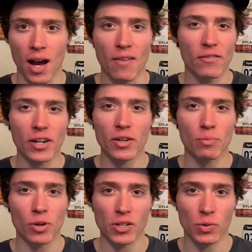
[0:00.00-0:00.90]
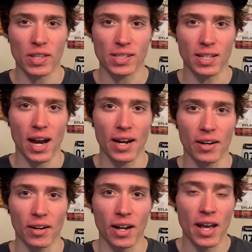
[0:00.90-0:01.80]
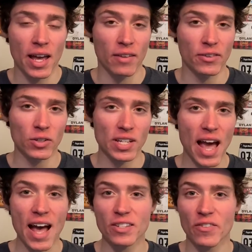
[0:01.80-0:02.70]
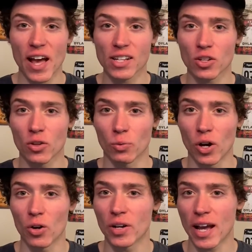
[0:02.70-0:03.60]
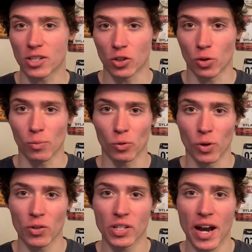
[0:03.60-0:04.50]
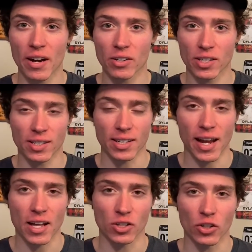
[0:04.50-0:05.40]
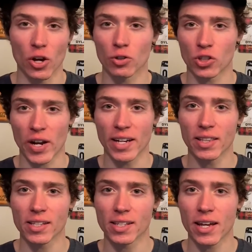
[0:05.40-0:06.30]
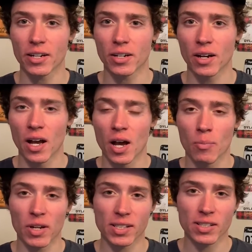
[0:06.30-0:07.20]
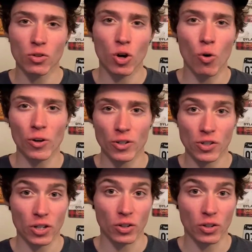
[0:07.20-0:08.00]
I'm very impressed with this tire. It feels as fast on the road as a normal road tire since it has no tread in the center, but it still corners on